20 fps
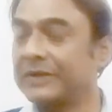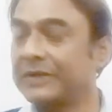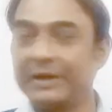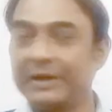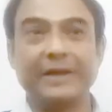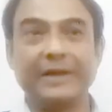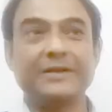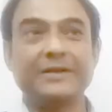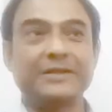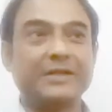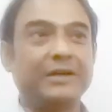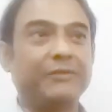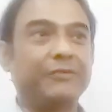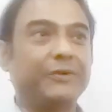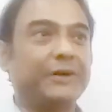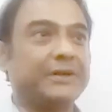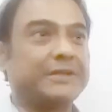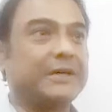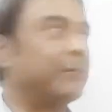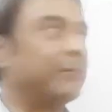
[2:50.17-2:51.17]
Let us say, for
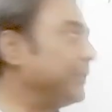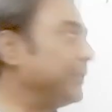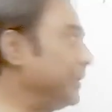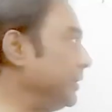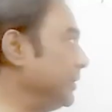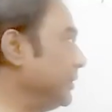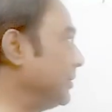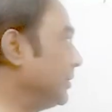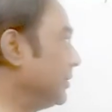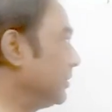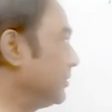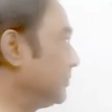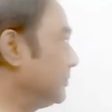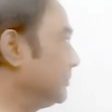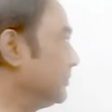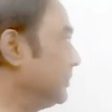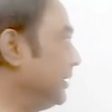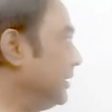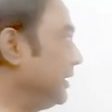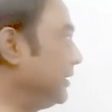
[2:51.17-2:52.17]
example,
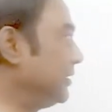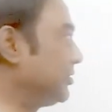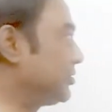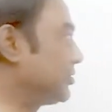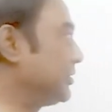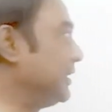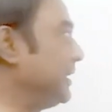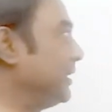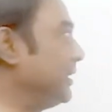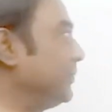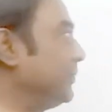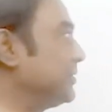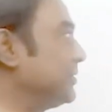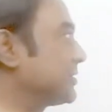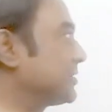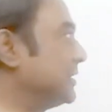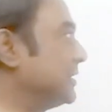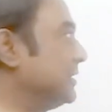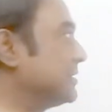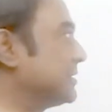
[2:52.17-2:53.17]
your English language
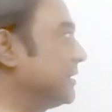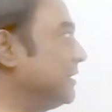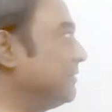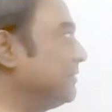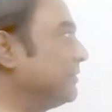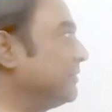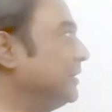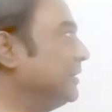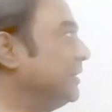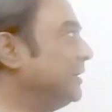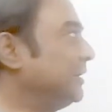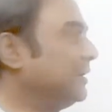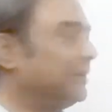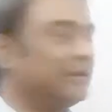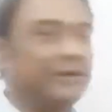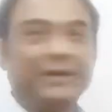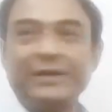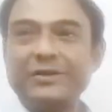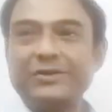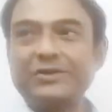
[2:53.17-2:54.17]
skills have
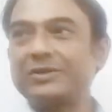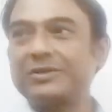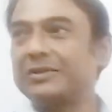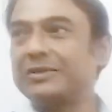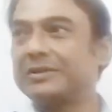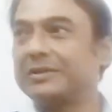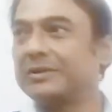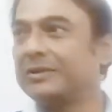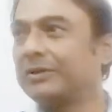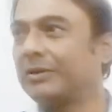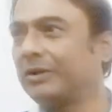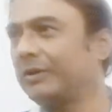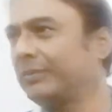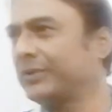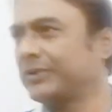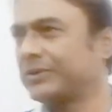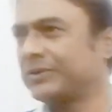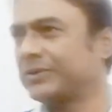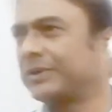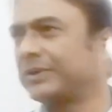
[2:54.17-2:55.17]
reached
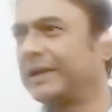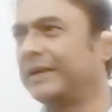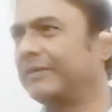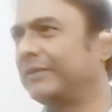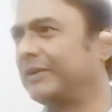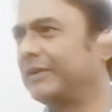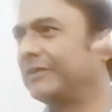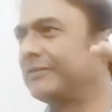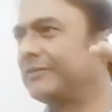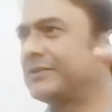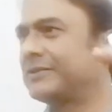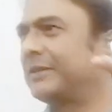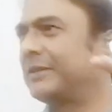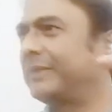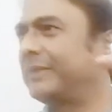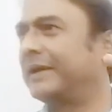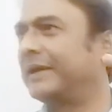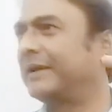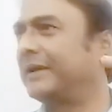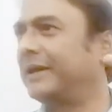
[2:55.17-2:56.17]
almost to the level of say
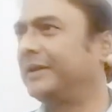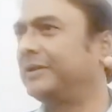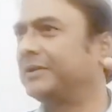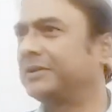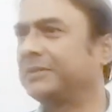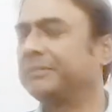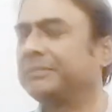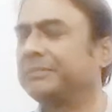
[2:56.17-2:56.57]
band 8.